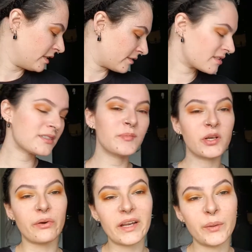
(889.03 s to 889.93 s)
This is not
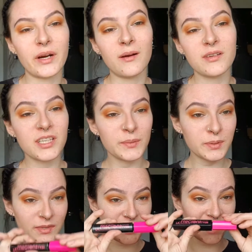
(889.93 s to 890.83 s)
going anywhere. I'm just gonna put
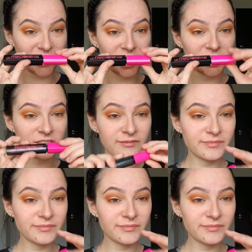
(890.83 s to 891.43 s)
mascara on.